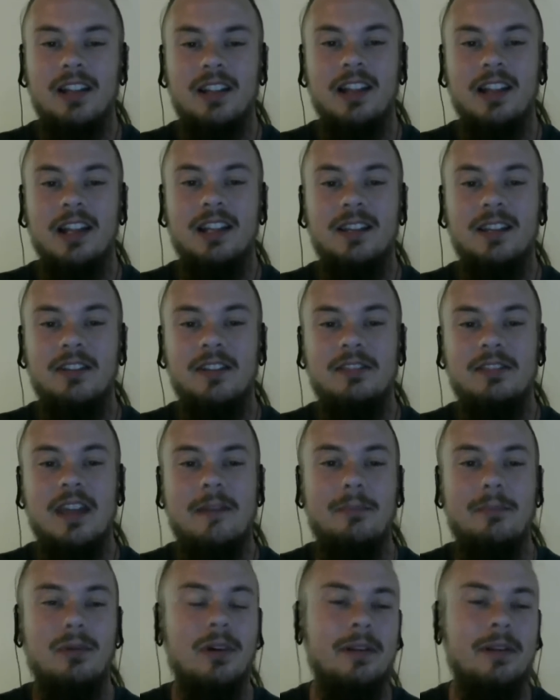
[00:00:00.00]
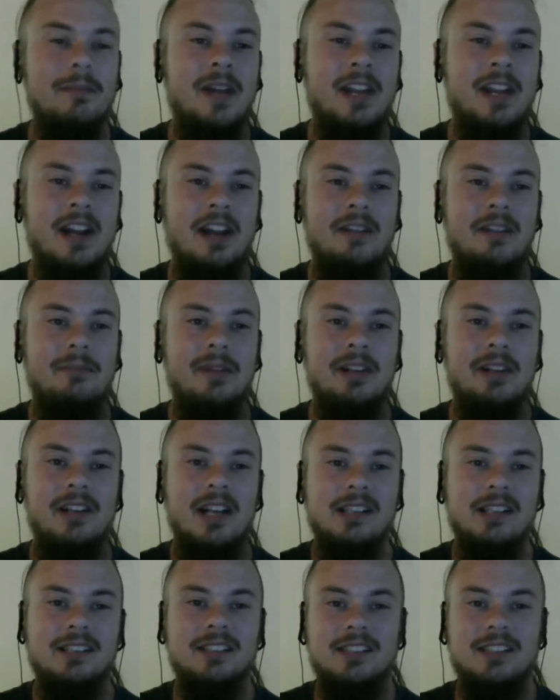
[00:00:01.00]
Like even if that point may not have been
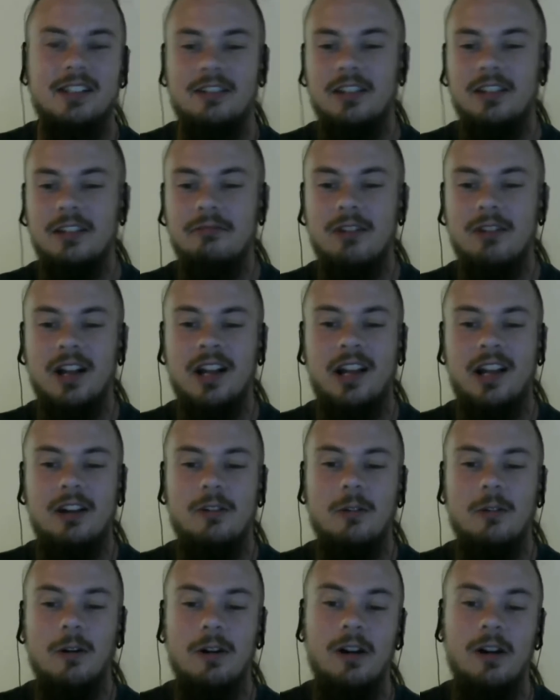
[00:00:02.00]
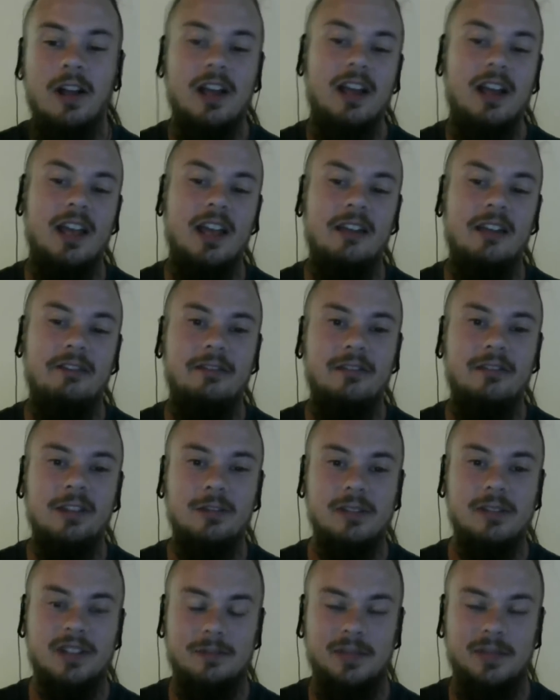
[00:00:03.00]
necessarily right, or if
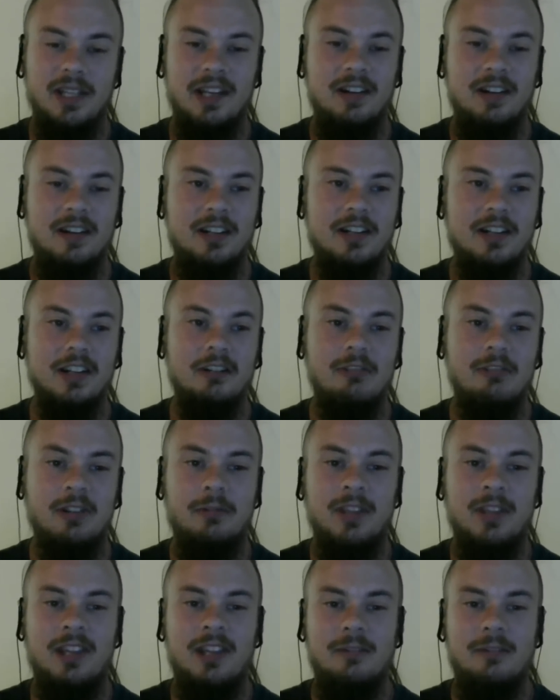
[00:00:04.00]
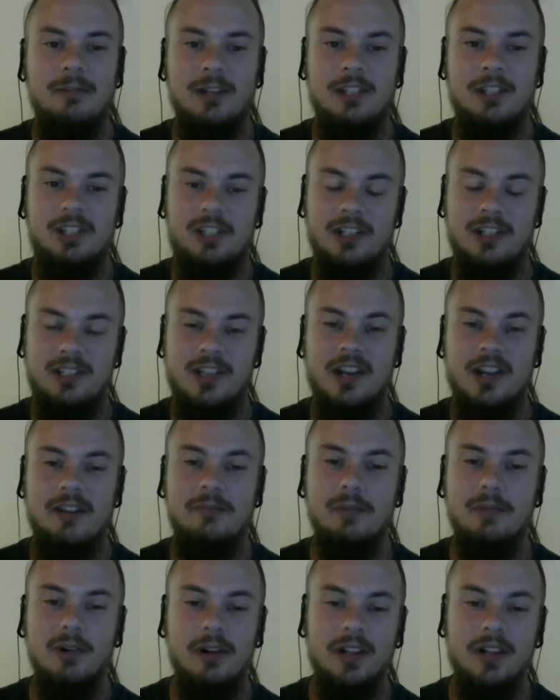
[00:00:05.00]
you as a player didn't agree with it, which is kind of
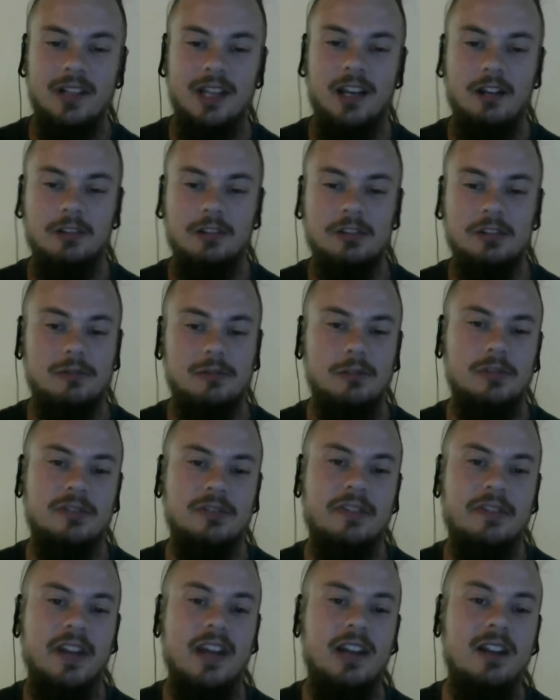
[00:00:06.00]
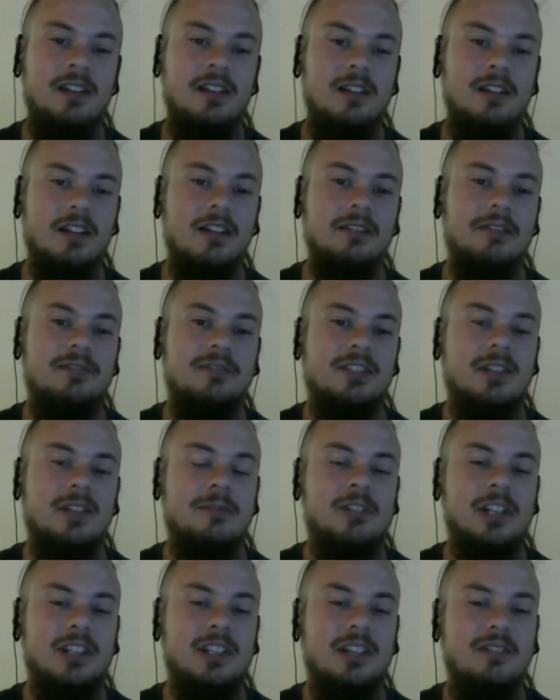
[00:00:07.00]
more in the Elder Scrolls vein of
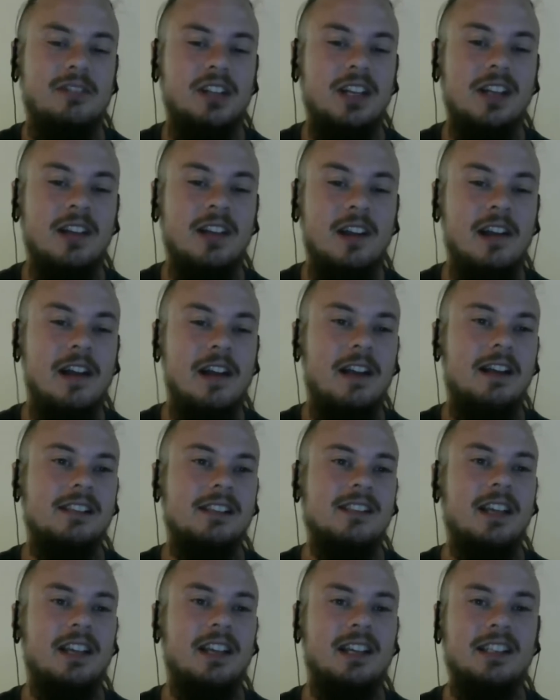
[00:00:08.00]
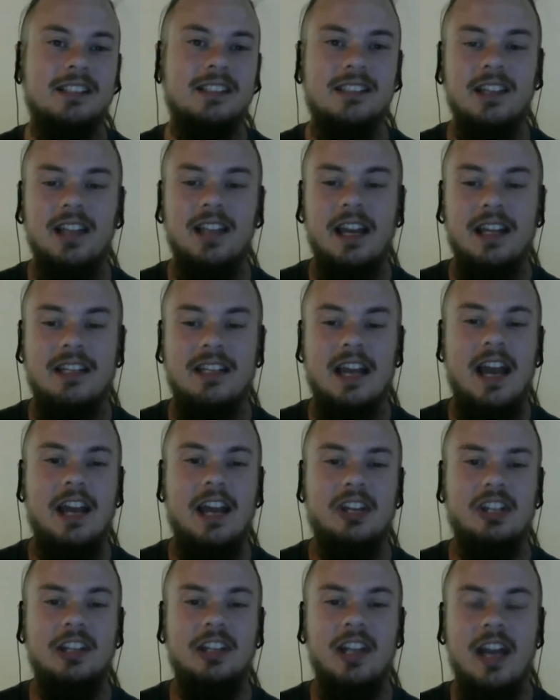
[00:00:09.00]
subjectivity, it's like he still had to
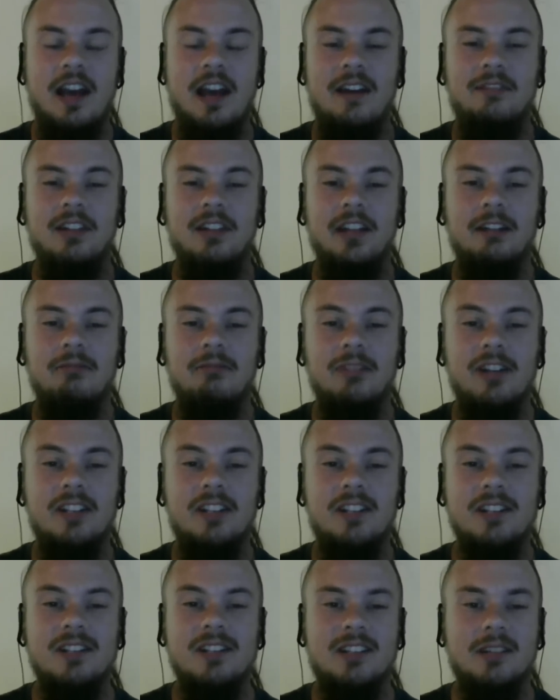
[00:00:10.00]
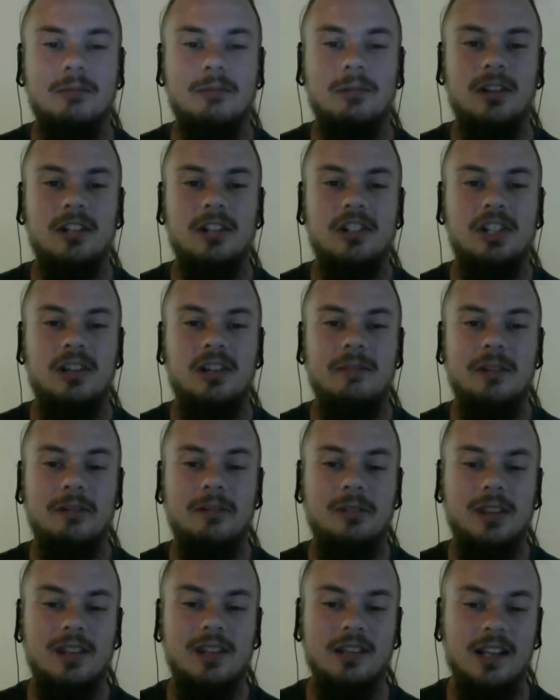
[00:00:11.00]
actually have like reasons that were legitimate
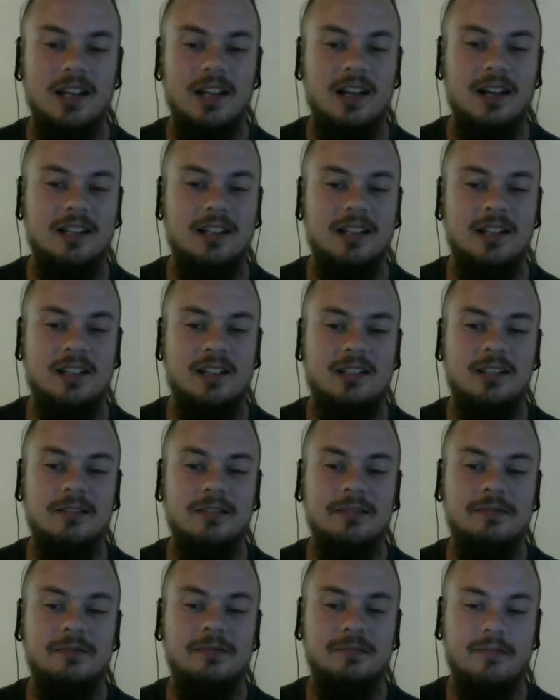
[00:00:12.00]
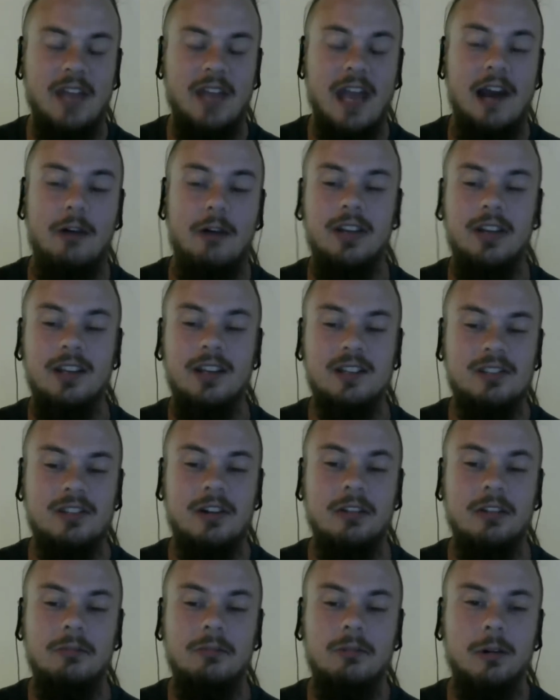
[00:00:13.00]
within the context of how he
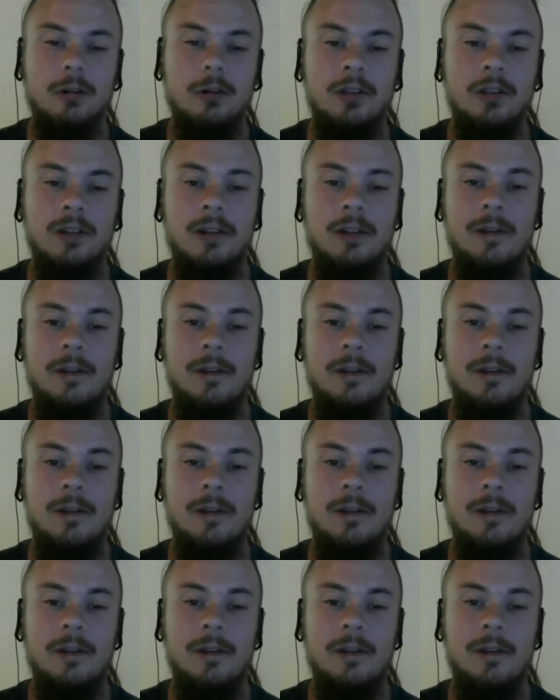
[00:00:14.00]
saw the world.